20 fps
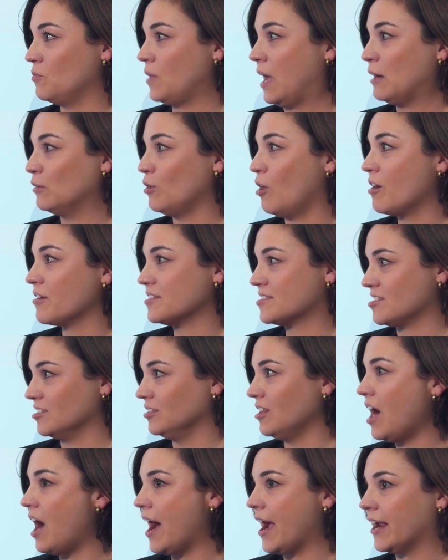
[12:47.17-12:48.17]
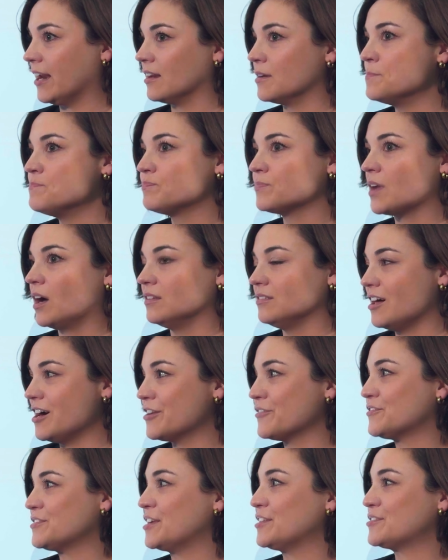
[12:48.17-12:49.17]
how long is the line? A
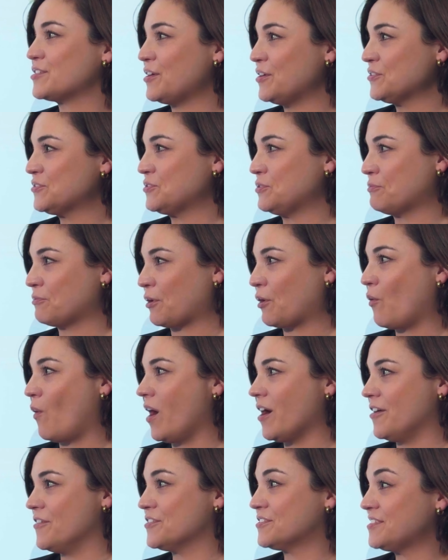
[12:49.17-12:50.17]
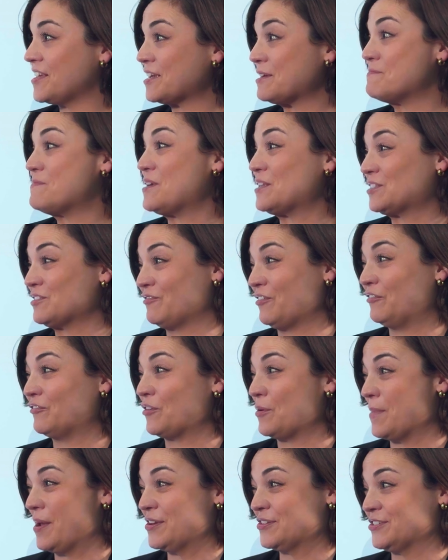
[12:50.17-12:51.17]
lot of states also require the second piece of
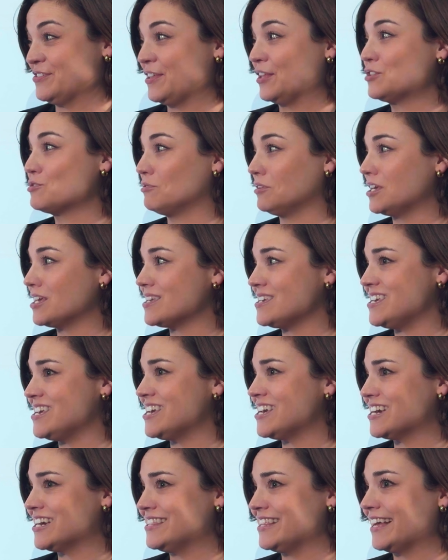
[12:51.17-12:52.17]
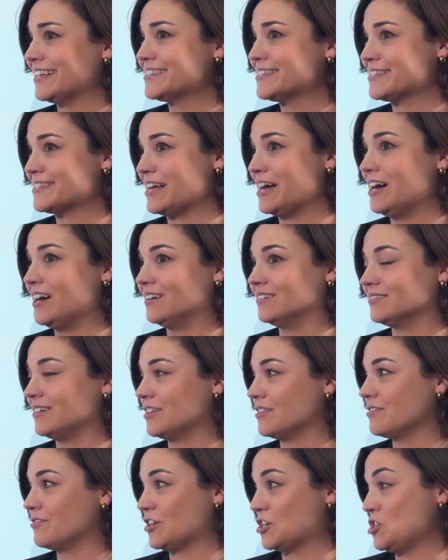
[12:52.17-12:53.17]
information that's really key, and that's
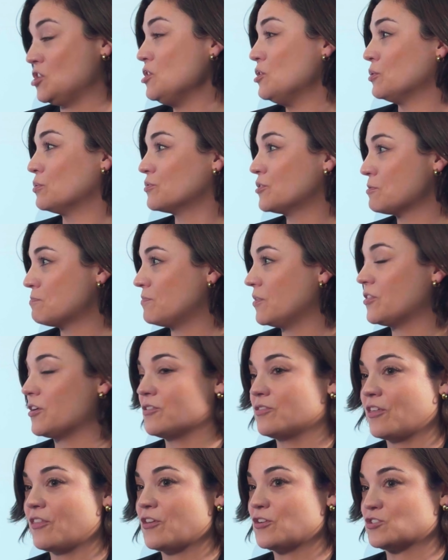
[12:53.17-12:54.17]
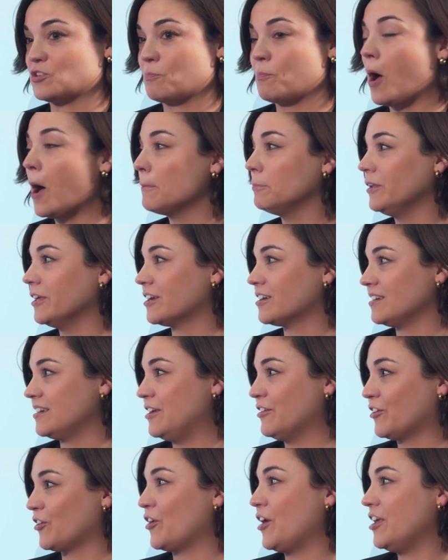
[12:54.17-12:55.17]
the queue. That there's a public
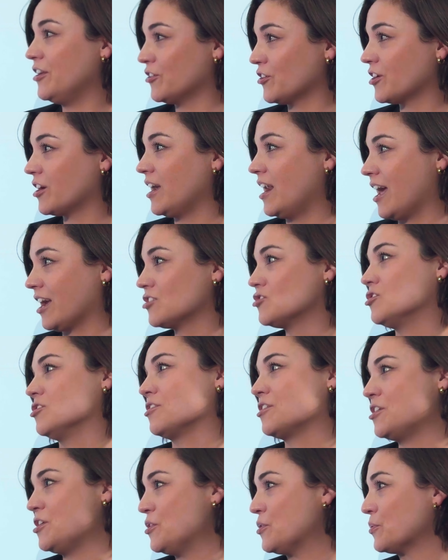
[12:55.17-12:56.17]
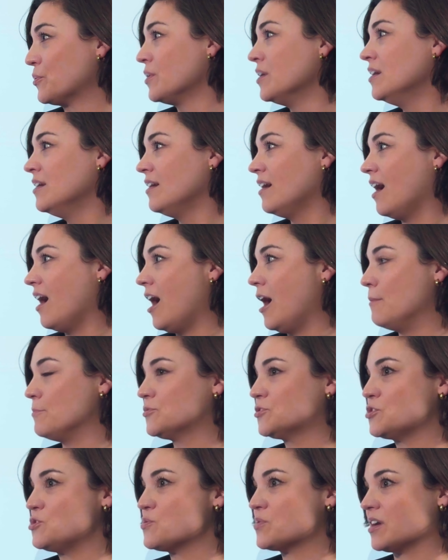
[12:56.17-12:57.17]
interconnection queue.
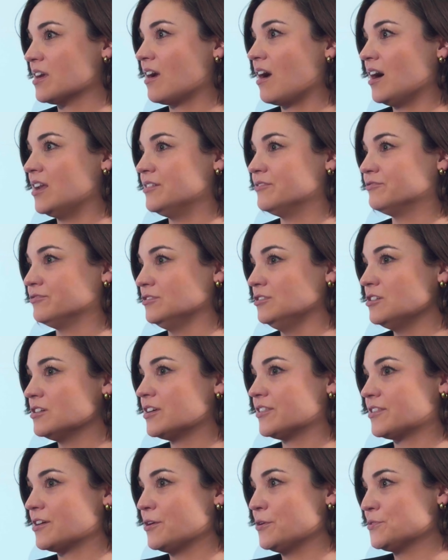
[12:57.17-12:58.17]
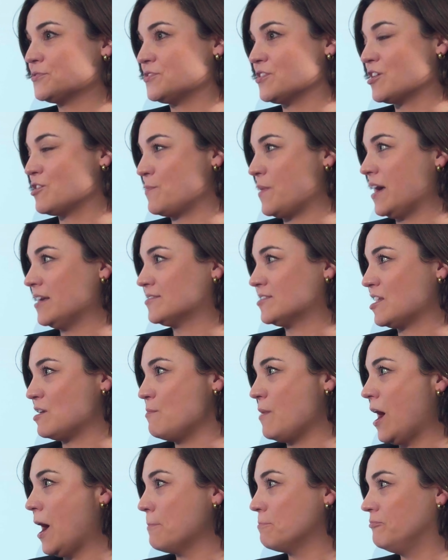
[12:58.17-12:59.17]
So you can kind of look at the hosting capacity
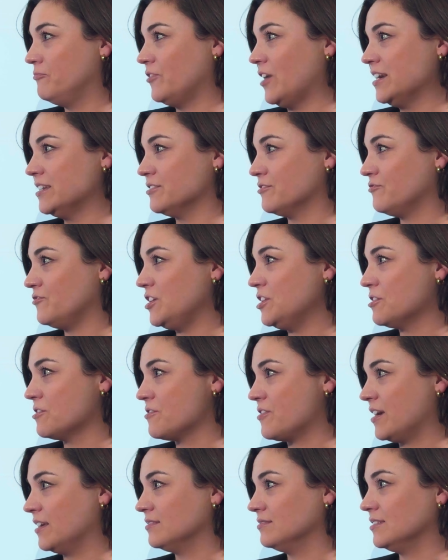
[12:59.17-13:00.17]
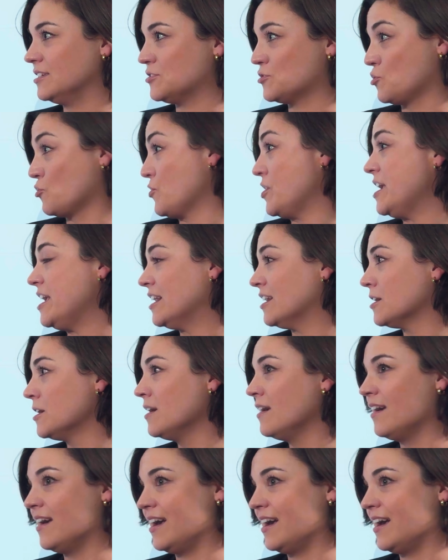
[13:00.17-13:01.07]
map, find a feeder that is green,